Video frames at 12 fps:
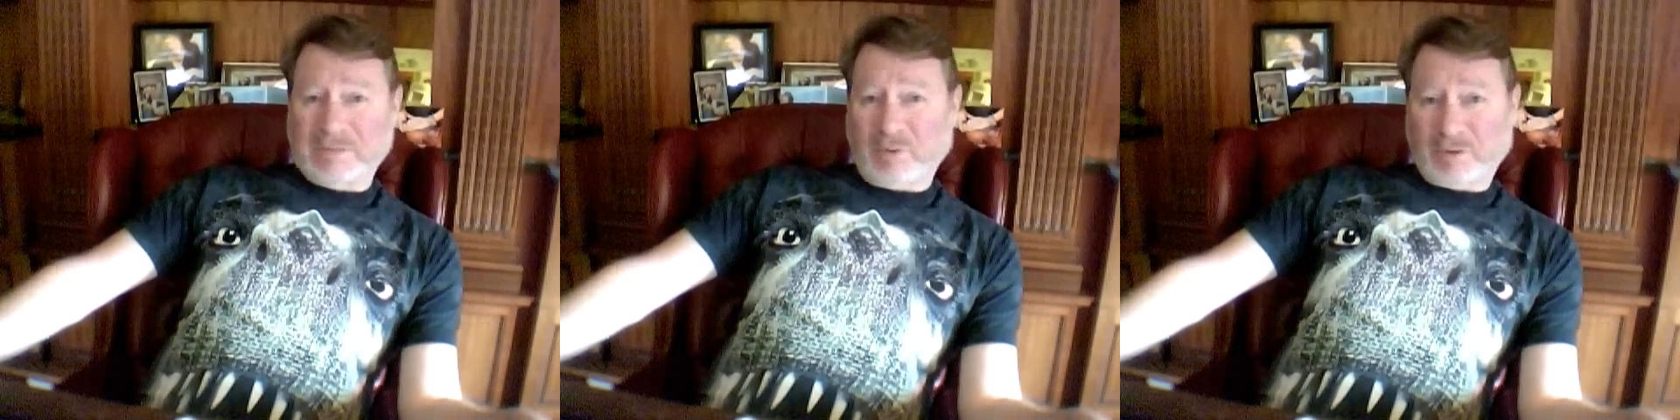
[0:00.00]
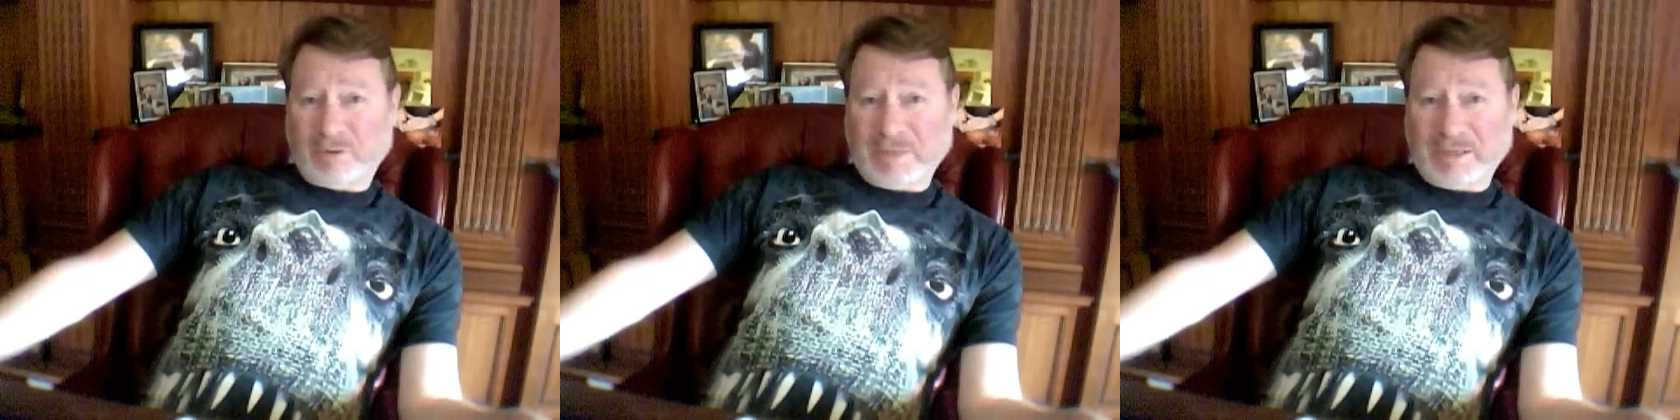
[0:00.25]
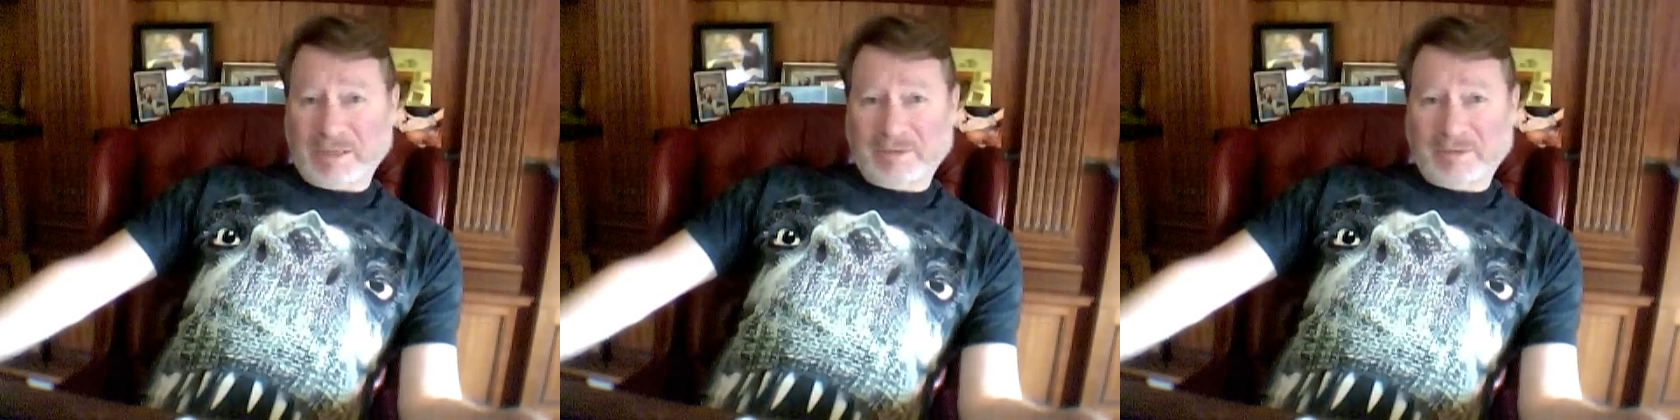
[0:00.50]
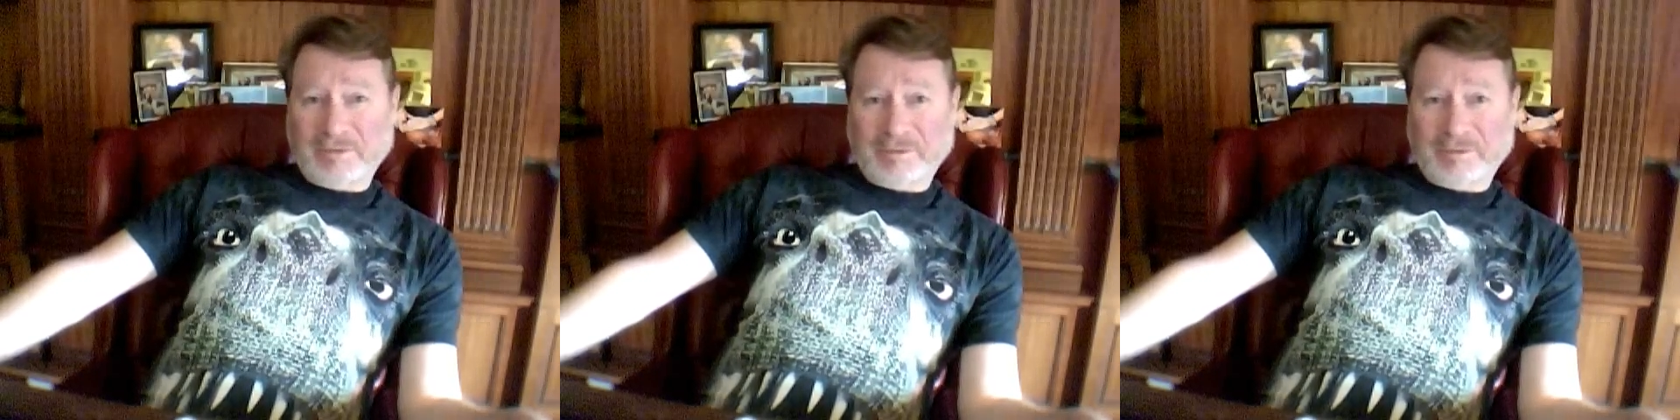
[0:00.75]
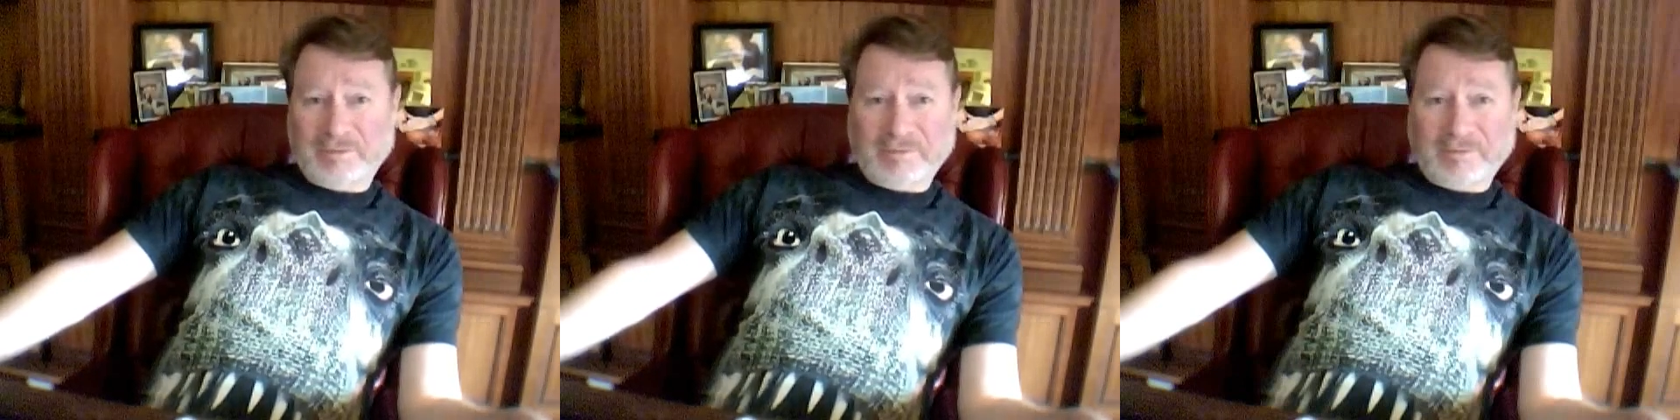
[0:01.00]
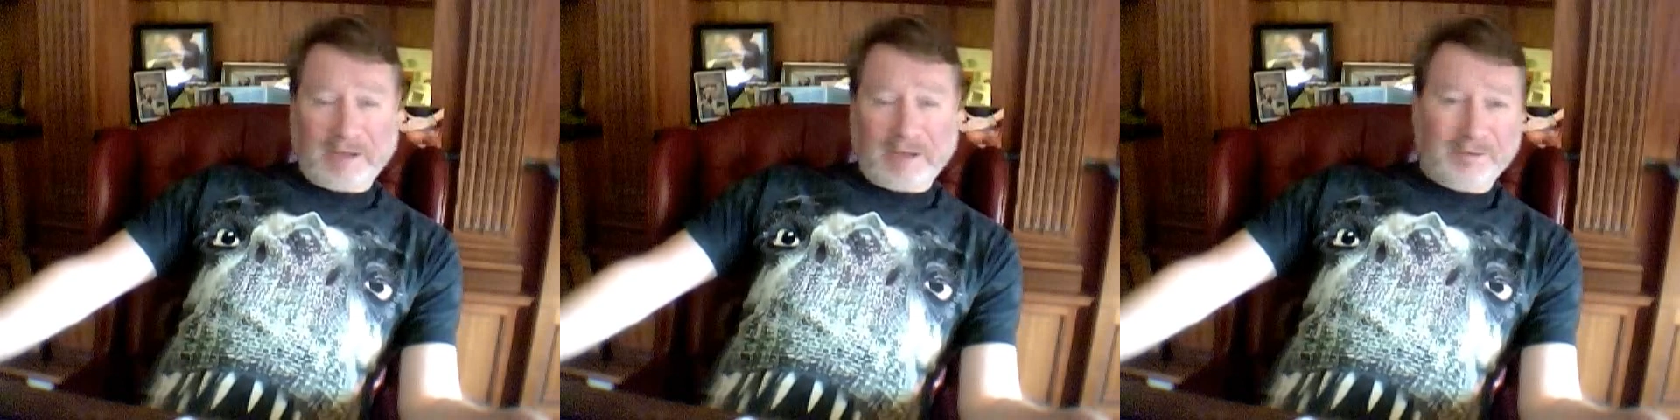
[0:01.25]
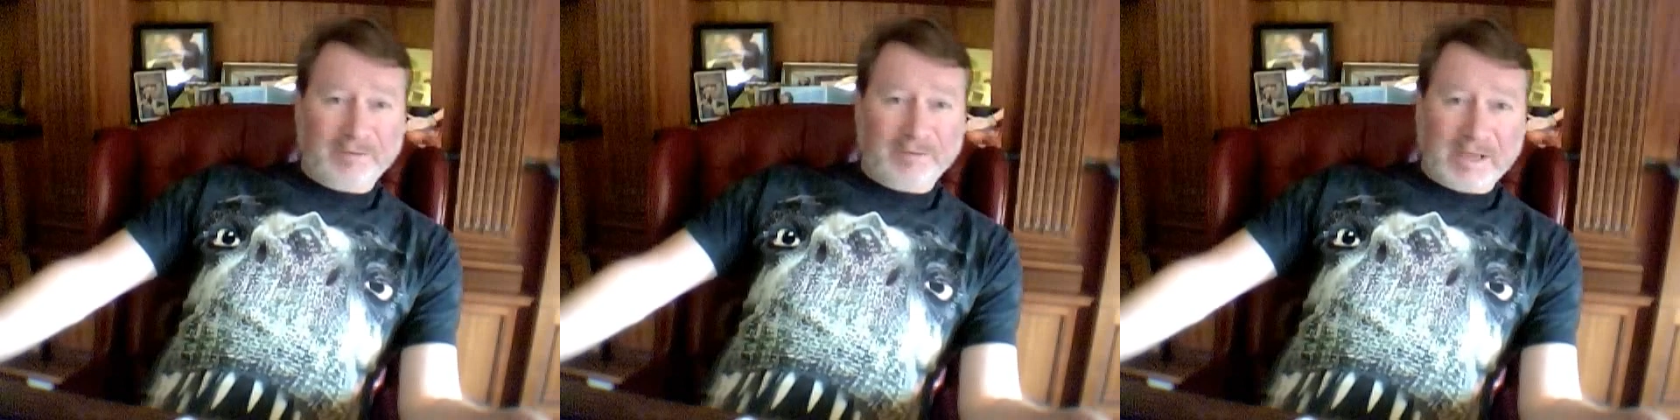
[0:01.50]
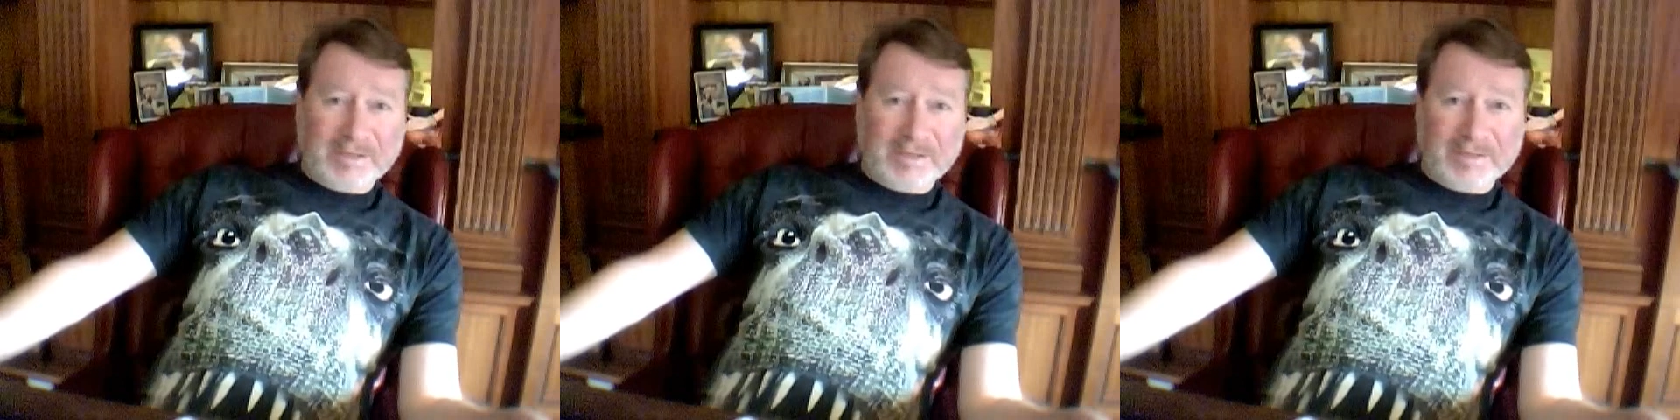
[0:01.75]
board meetings, founder
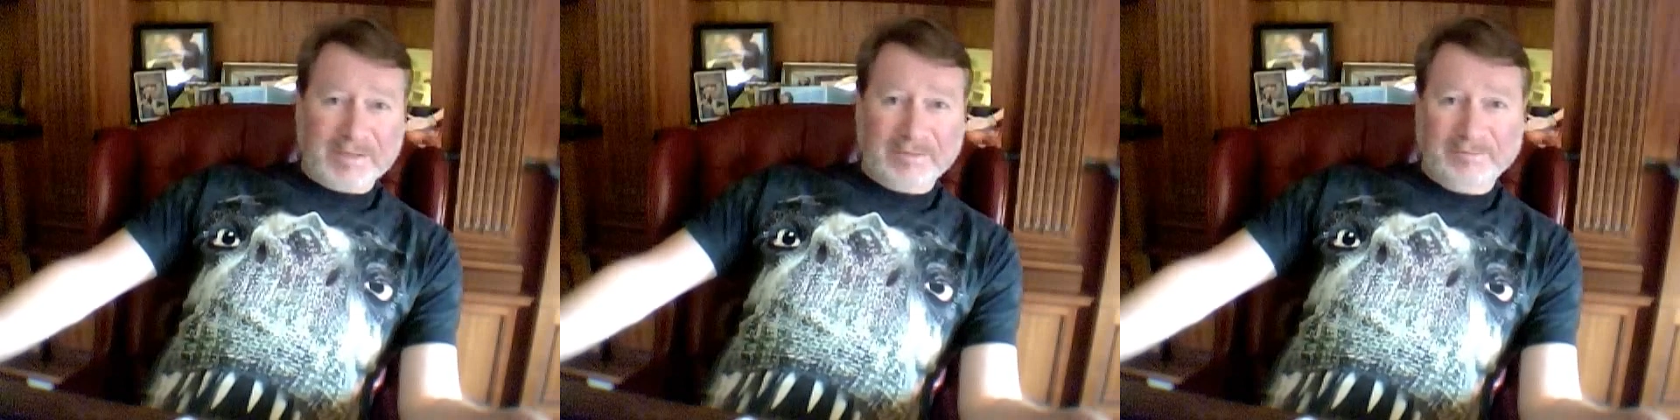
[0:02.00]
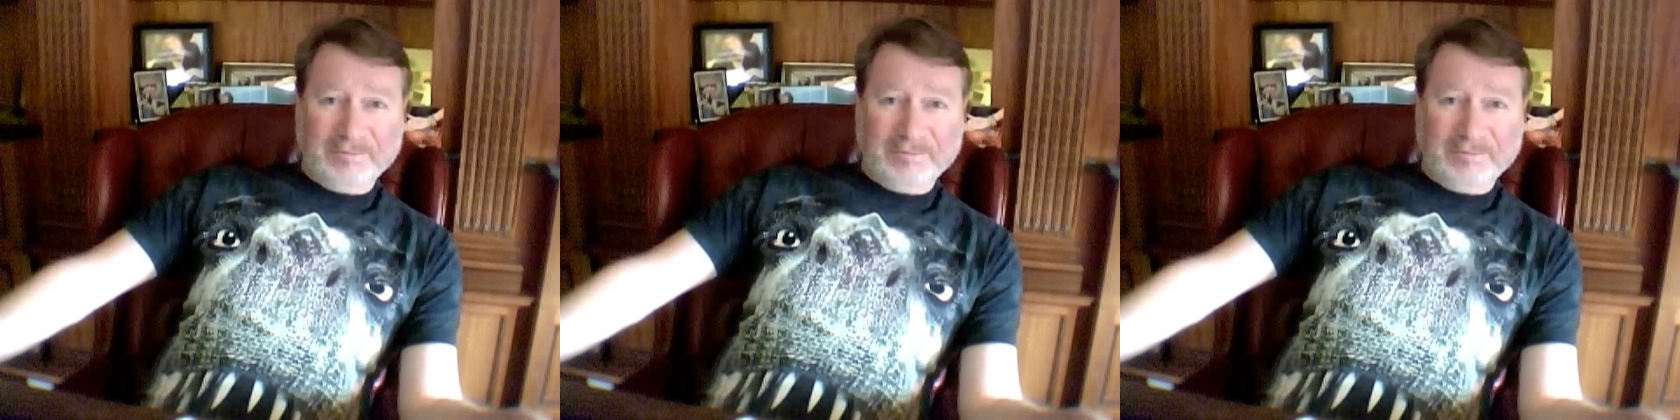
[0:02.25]
fights,